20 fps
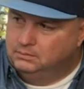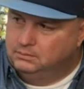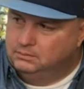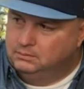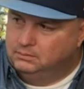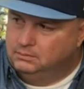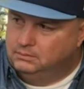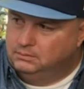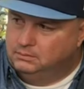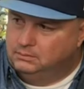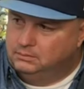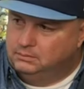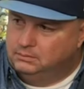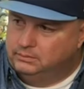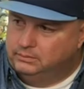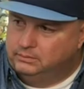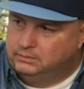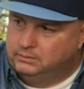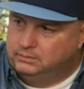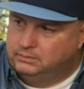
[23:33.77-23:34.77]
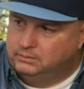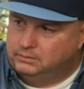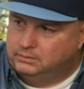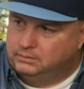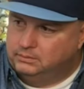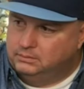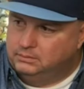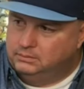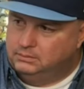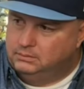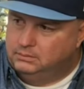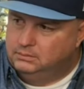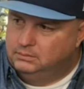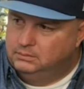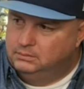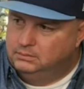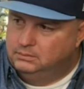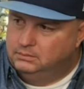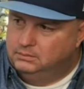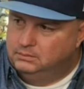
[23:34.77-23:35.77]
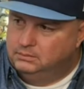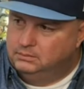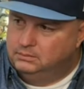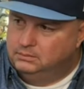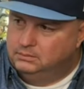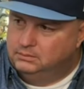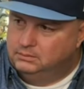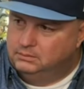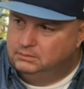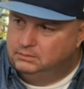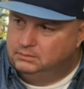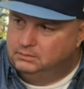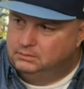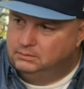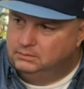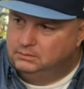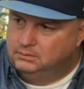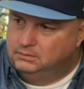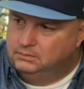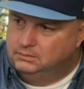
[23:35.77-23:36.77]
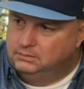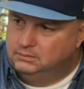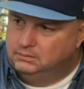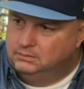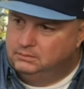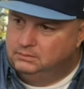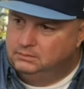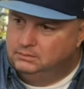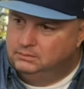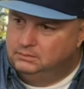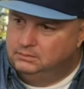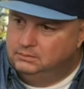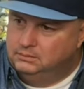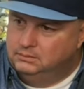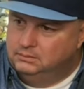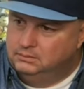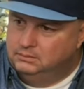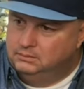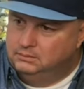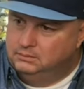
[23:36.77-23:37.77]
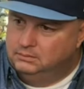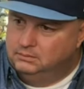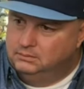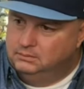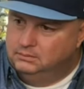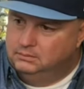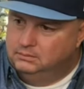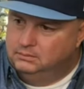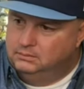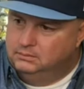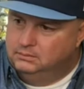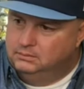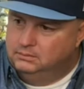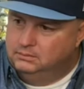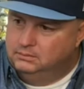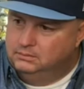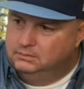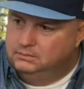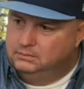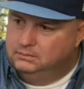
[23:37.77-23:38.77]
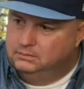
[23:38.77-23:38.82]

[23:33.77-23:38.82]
The person shown says nothing.